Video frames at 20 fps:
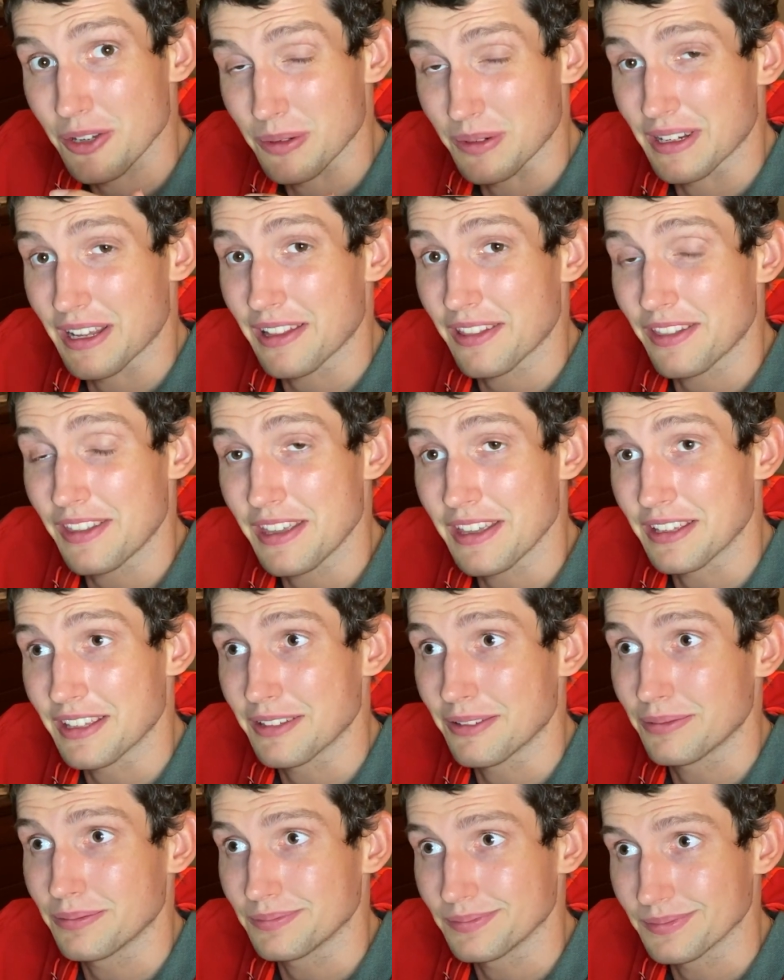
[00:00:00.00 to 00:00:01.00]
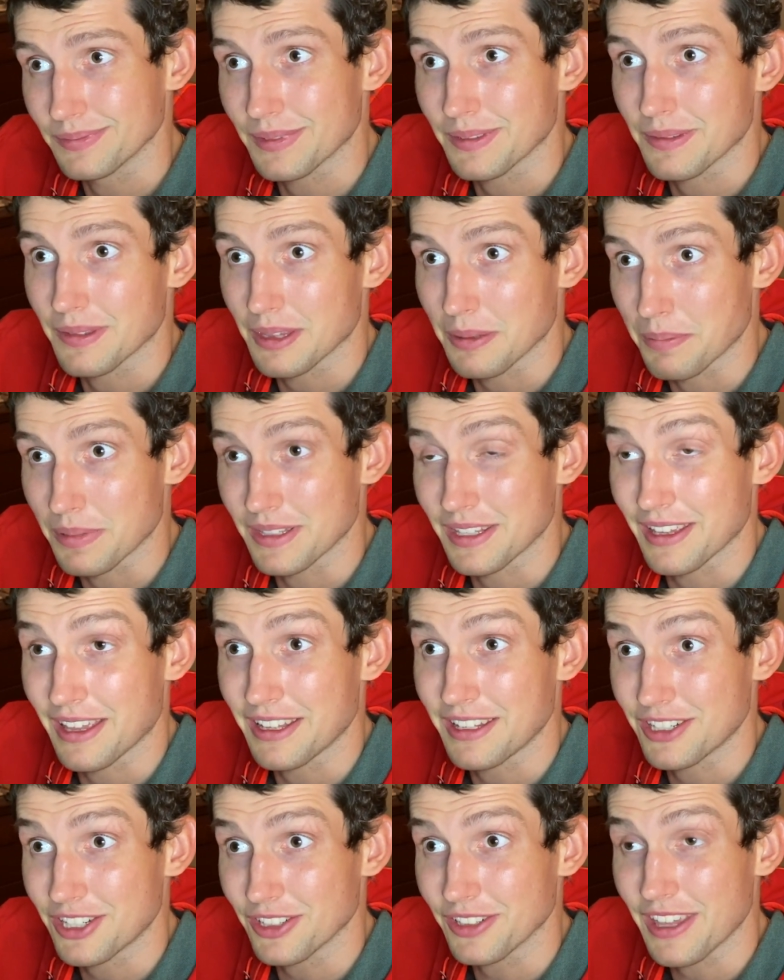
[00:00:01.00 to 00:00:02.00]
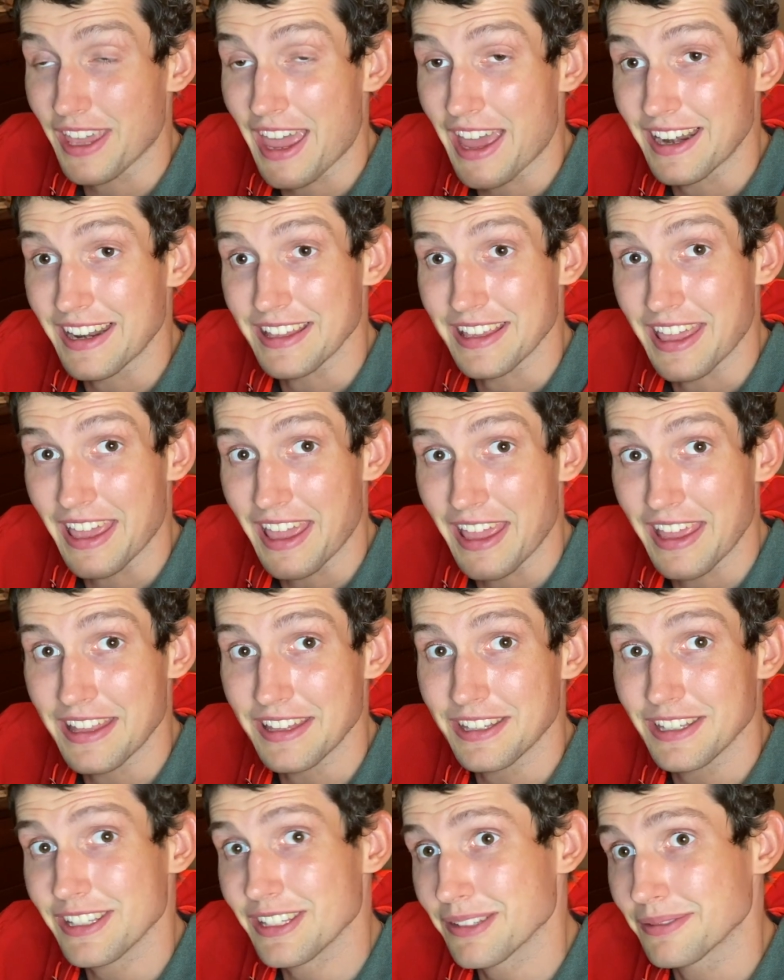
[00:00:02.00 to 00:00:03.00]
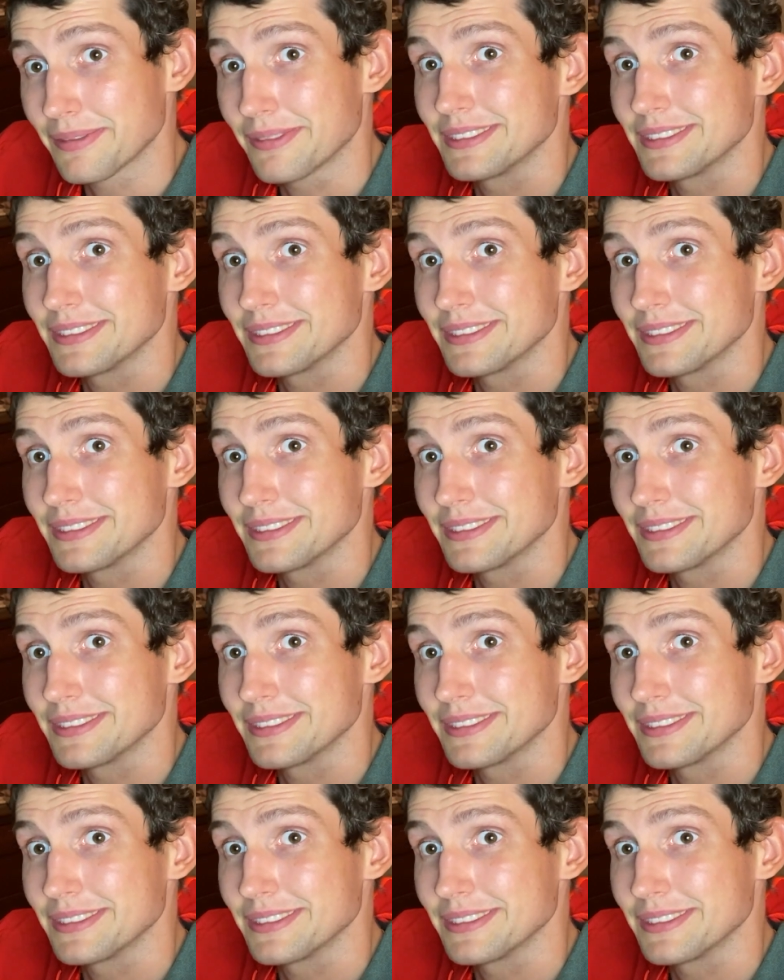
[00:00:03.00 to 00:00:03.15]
And I think potentially adding Kansas,